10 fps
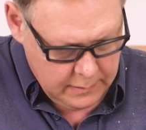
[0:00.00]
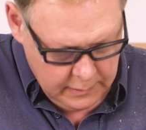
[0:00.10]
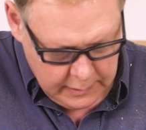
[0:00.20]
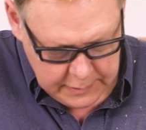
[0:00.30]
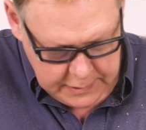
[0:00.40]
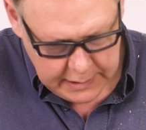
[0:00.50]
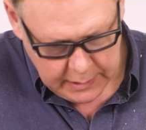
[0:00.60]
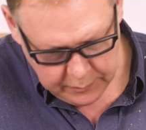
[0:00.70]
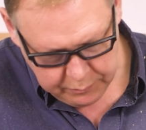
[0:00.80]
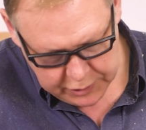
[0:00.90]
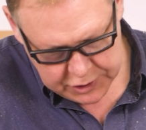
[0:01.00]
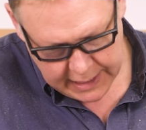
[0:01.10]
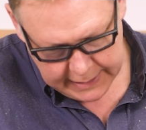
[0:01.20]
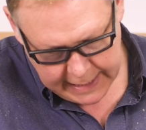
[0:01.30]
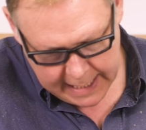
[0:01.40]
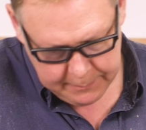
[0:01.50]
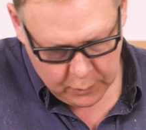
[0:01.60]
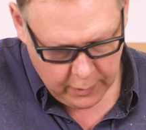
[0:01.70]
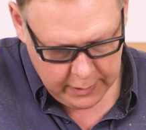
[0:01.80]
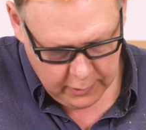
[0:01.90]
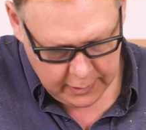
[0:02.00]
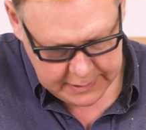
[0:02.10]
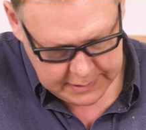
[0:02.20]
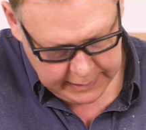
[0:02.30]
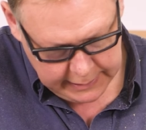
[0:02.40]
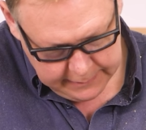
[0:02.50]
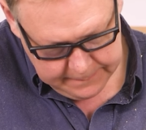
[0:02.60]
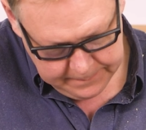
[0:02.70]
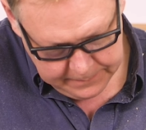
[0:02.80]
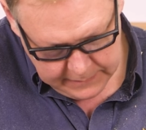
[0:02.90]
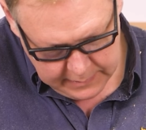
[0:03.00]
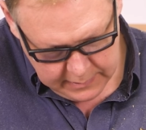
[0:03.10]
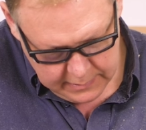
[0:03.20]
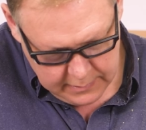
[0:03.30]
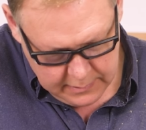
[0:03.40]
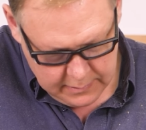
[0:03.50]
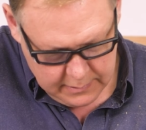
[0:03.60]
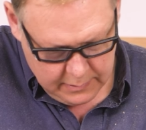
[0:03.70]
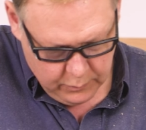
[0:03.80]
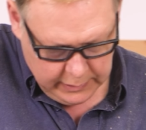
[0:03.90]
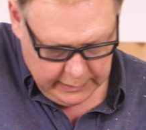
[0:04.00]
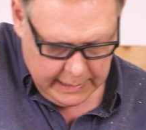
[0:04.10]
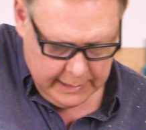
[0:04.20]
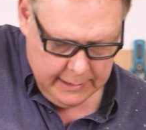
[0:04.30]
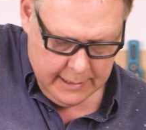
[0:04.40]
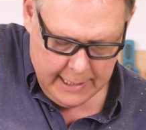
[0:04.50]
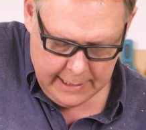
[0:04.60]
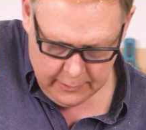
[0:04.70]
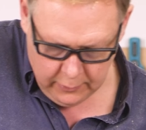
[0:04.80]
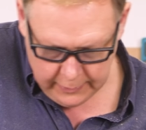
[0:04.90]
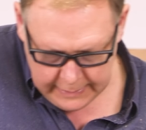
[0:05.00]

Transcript: You can see we've bridged that gap quite nicely, and we can get in there a lot